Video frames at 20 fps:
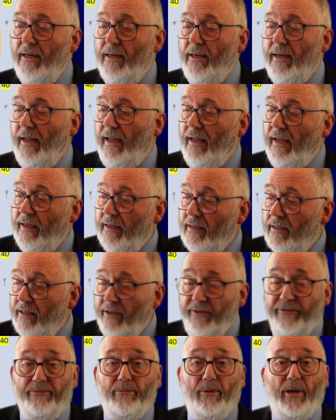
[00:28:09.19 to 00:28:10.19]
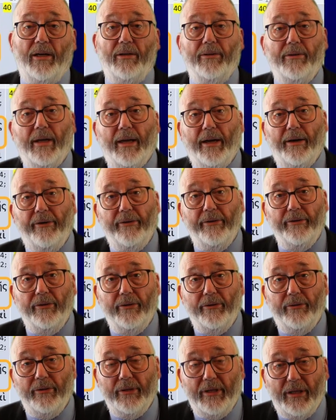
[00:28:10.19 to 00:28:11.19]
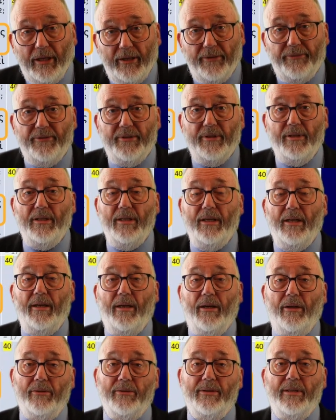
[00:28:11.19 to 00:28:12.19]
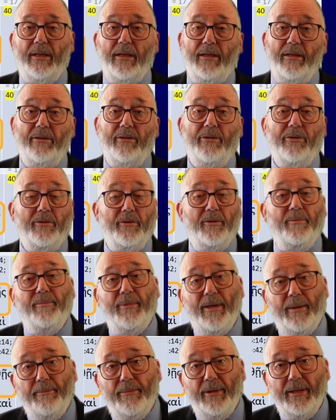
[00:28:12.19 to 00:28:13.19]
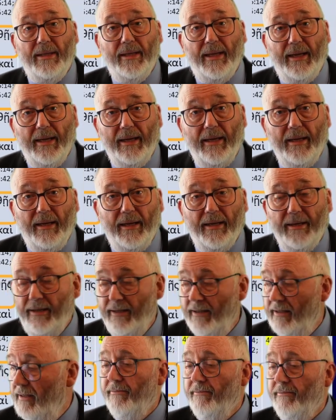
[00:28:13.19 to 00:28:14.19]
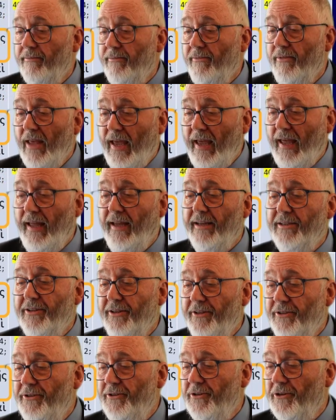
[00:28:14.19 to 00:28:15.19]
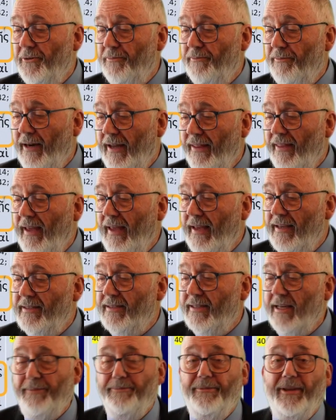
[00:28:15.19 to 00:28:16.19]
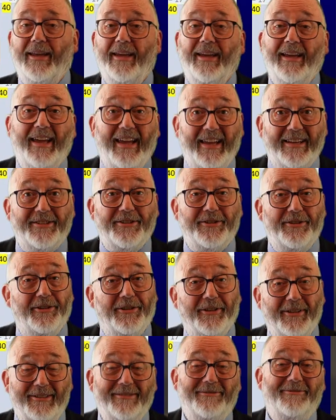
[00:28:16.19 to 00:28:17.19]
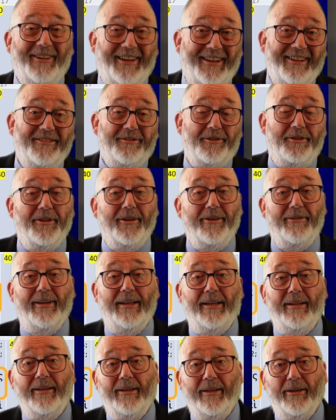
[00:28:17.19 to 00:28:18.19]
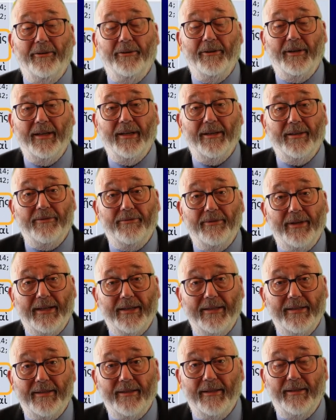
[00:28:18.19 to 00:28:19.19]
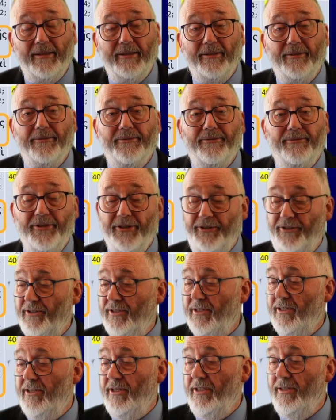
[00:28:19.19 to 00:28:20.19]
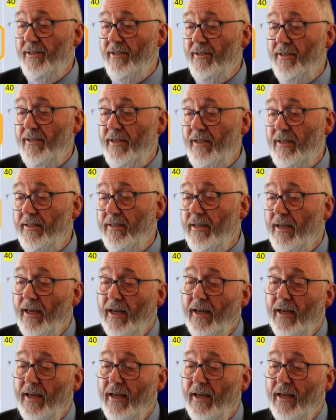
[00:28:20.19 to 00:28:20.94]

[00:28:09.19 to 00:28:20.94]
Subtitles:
And if while carrying your gift to the altar you remember there that your brother has something against you, well, turn around and go and get reconciled first, Jesus says.